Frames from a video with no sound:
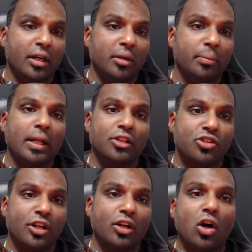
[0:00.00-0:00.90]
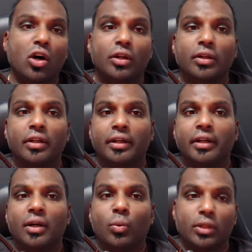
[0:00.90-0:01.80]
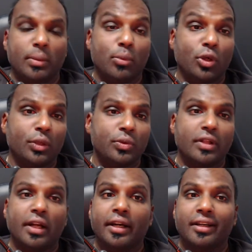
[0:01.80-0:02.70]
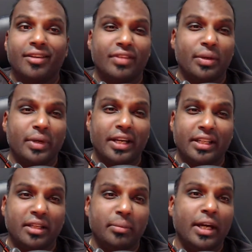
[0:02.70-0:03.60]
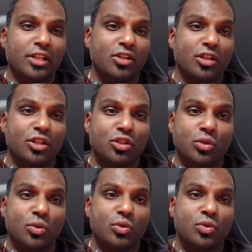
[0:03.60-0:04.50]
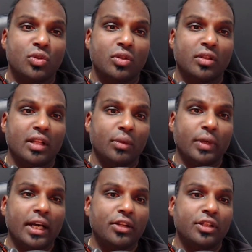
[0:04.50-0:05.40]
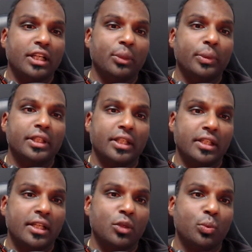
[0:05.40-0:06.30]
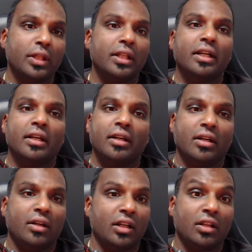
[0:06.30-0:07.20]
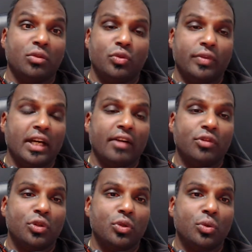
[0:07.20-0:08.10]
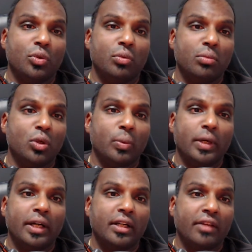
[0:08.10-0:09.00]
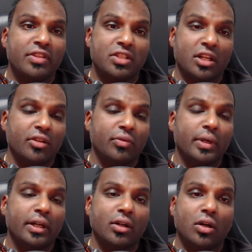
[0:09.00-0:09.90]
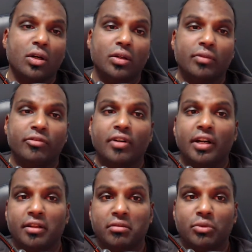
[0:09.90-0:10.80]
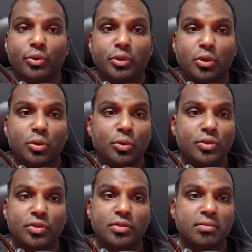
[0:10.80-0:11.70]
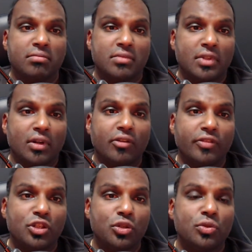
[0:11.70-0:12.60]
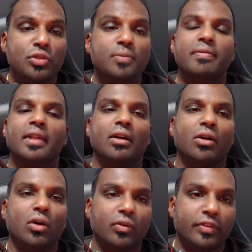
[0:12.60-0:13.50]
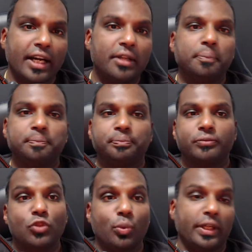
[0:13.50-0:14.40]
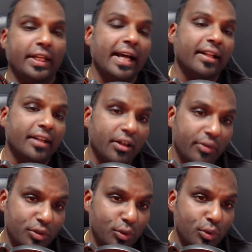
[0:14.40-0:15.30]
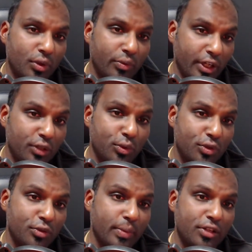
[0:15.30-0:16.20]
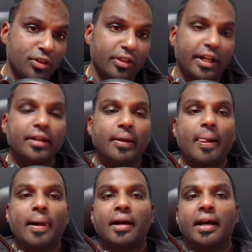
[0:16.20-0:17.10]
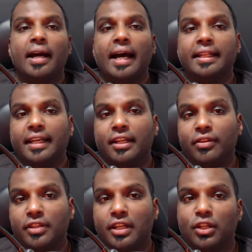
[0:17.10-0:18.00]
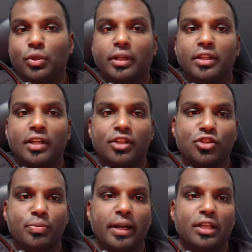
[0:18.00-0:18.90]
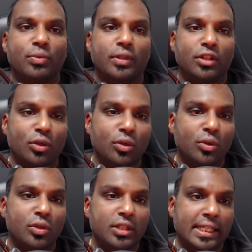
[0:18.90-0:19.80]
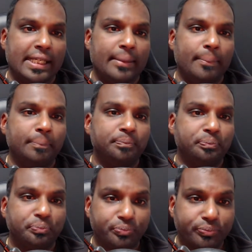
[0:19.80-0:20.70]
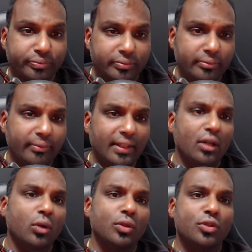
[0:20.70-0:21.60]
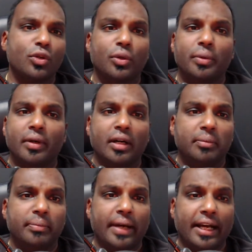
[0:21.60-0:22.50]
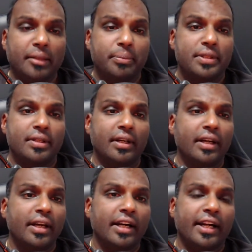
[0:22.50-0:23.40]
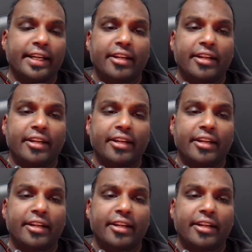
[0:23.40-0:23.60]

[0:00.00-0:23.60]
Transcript: pulse check on what the morning was like, if there were any major issues that we had to deal with, contend with. Do we have to do more work, investigative work on finding root causes of issues, all of that, so we can allocate resources based on that. At the end of the day, doing a touch base with your team also helps kind of get a